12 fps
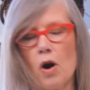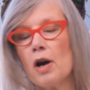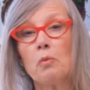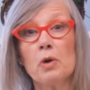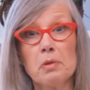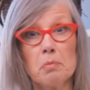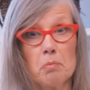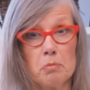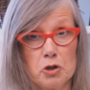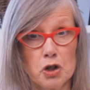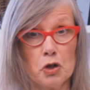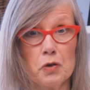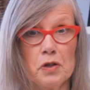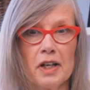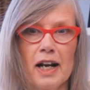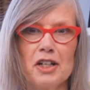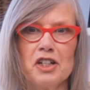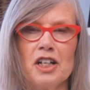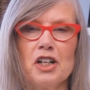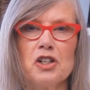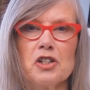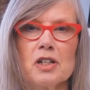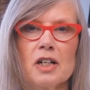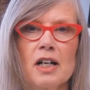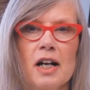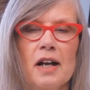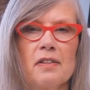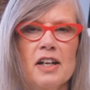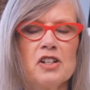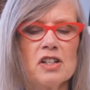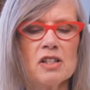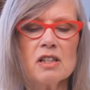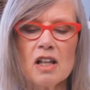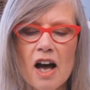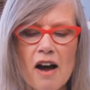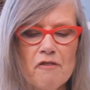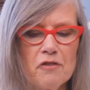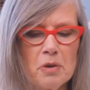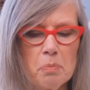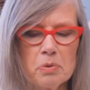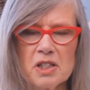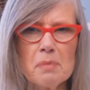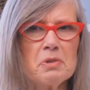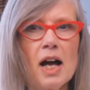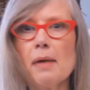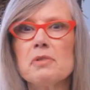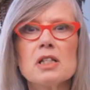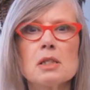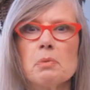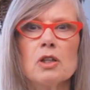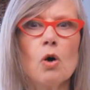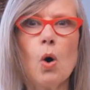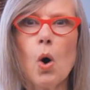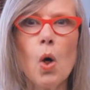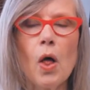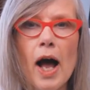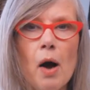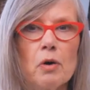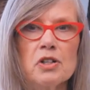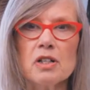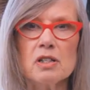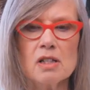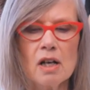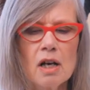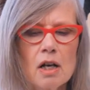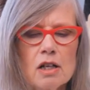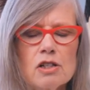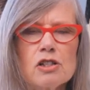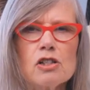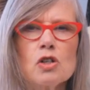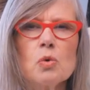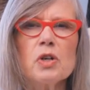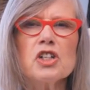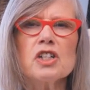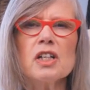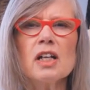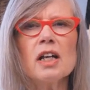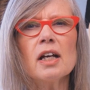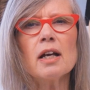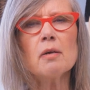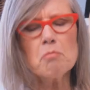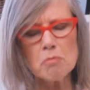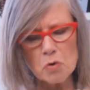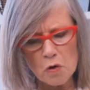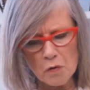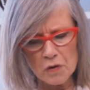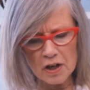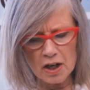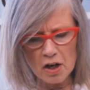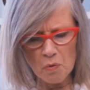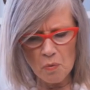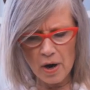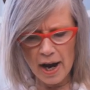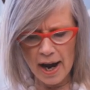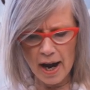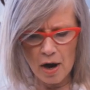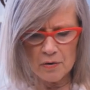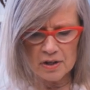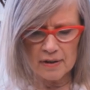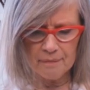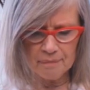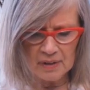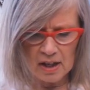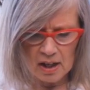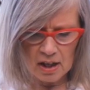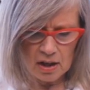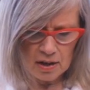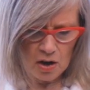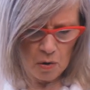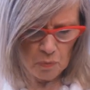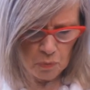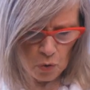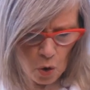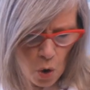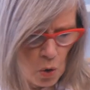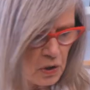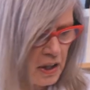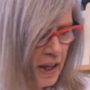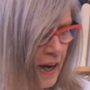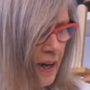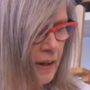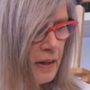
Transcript: with children that I teach. They just sometimes they spend the whole hour just squishing and moving it around and rolling it, and